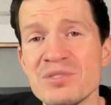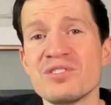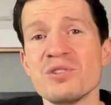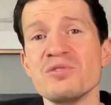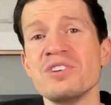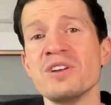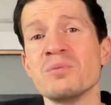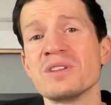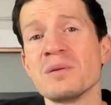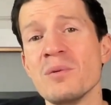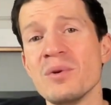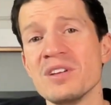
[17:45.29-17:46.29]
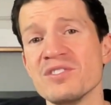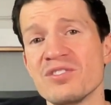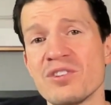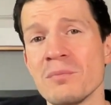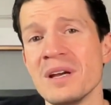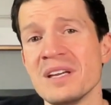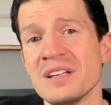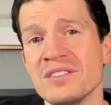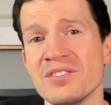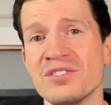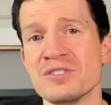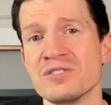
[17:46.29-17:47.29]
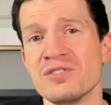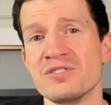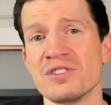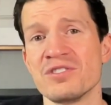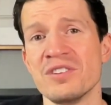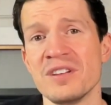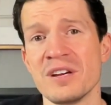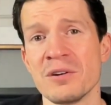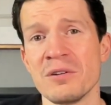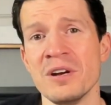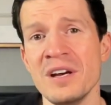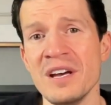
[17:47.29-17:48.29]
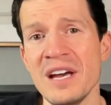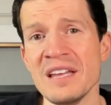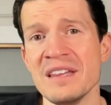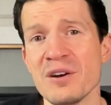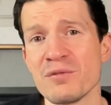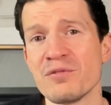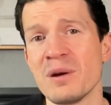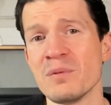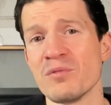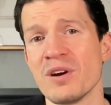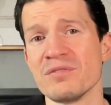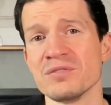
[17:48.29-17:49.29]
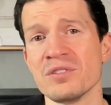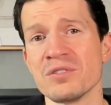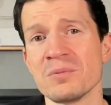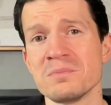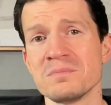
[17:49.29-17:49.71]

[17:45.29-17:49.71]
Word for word: associated with them and we can start making decisions just in their in their frame of reference.